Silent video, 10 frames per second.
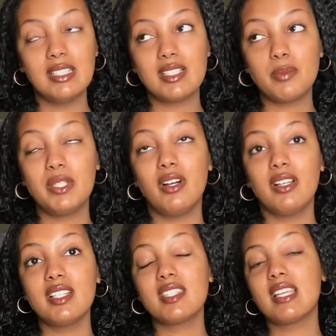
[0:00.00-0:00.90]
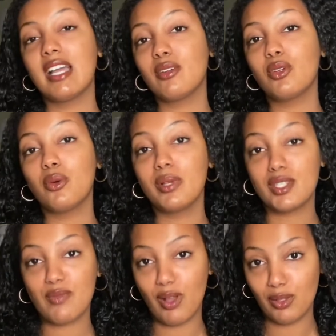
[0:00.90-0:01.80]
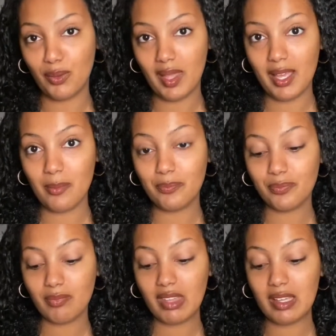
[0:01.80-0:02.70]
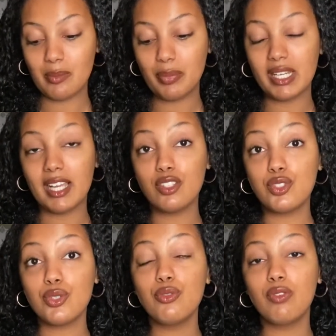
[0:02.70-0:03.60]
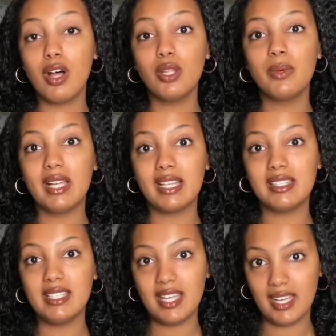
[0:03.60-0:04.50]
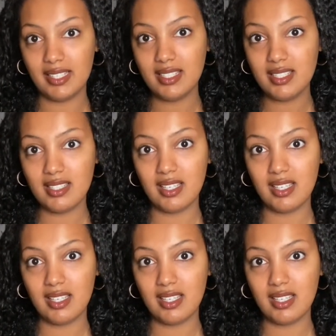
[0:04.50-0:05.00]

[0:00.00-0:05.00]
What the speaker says: To be honest, I don't always follow that, but I do follow it at the end.